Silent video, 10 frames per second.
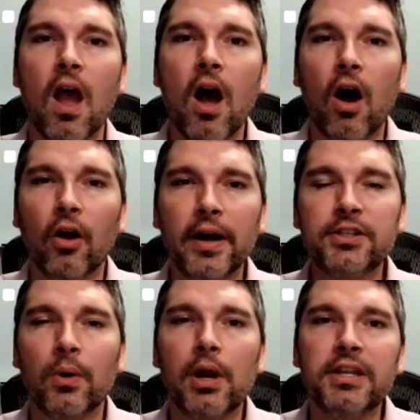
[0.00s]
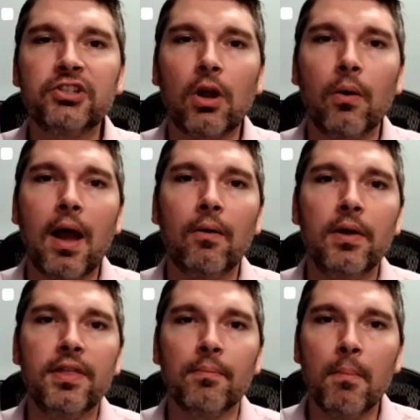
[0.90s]
All right, so we're going to start out
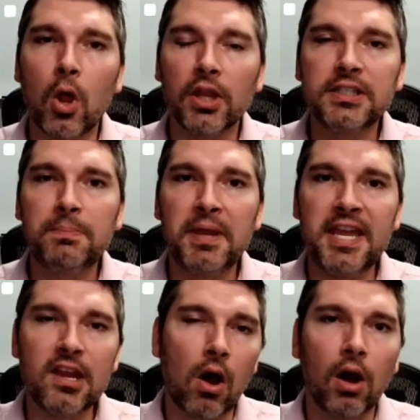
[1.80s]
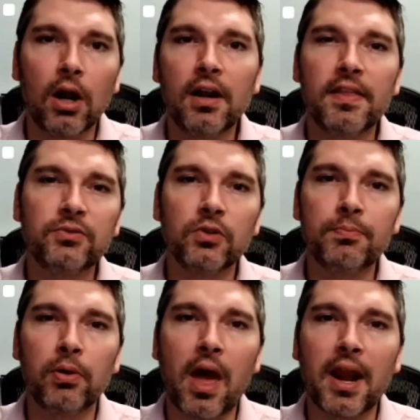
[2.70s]
with Mullen's PR. This was
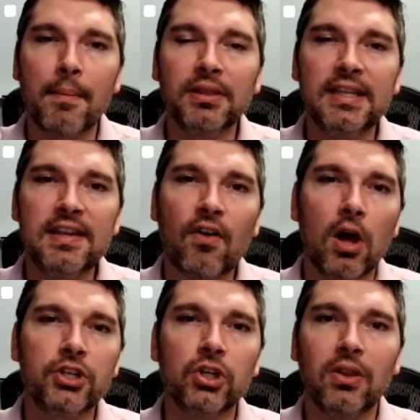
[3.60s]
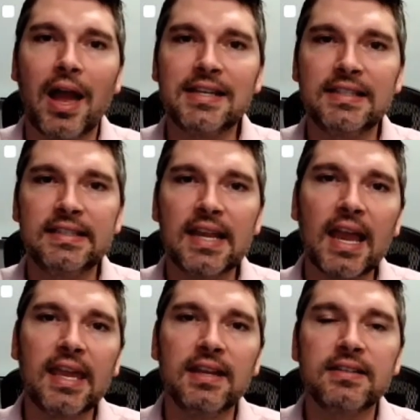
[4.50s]
put out, I believe, on July
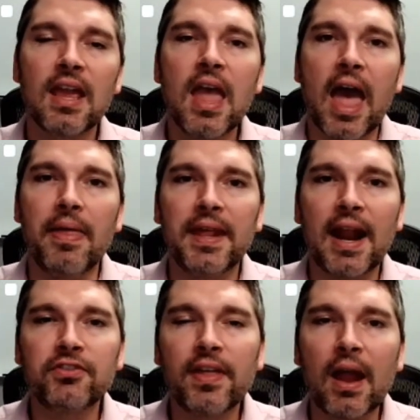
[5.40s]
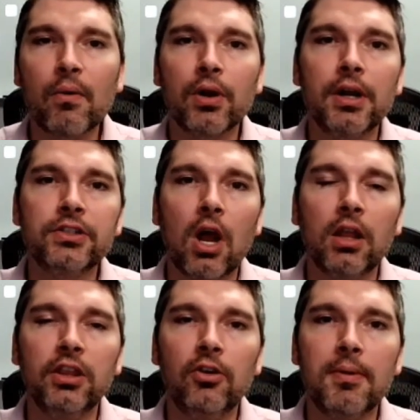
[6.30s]
2nd. And then after that, we're going to talk
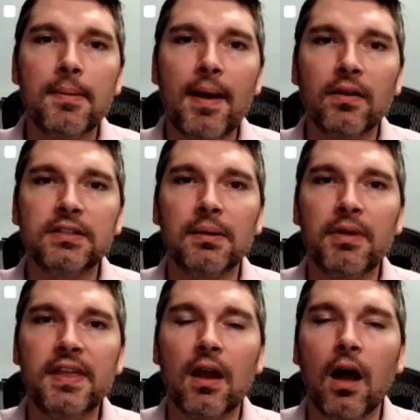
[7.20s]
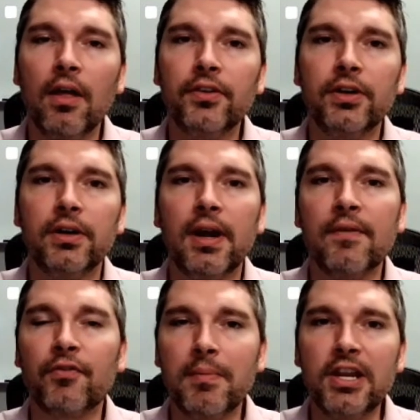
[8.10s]
a little bit about some of the other
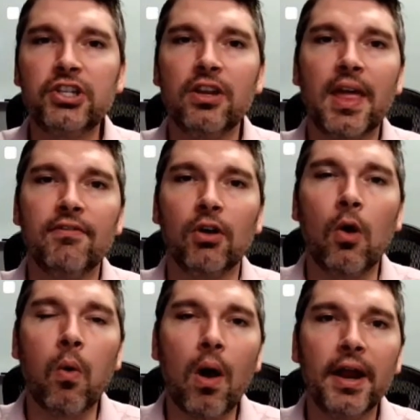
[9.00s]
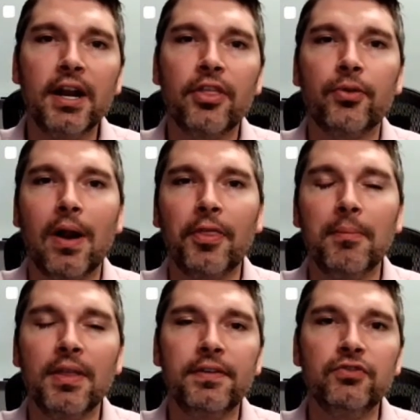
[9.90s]
information that I've acquired throughout the
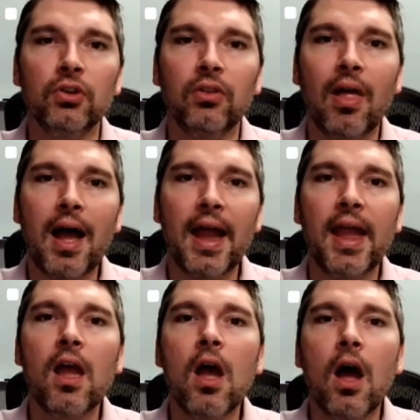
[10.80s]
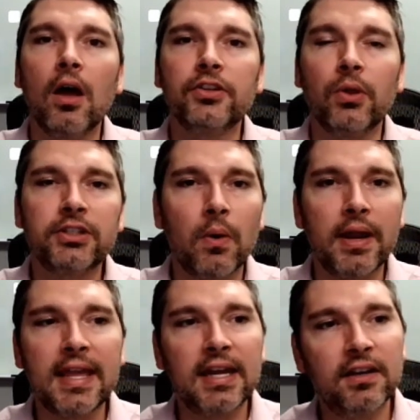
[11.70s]
month of July. So let's go ahead and
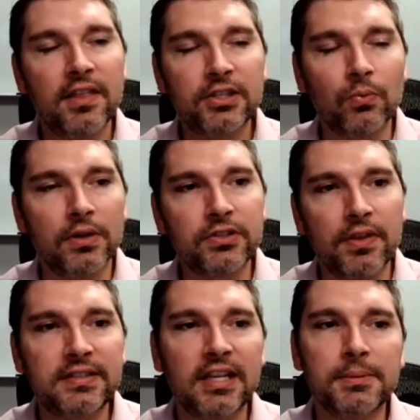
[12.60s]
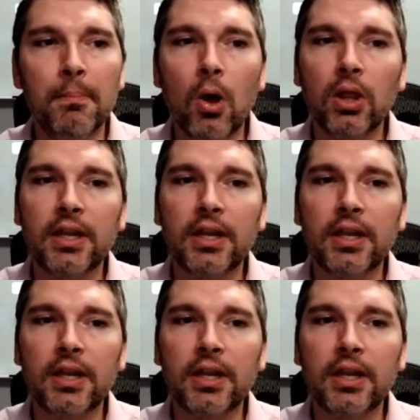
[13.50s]
get into this one. So this says Mullen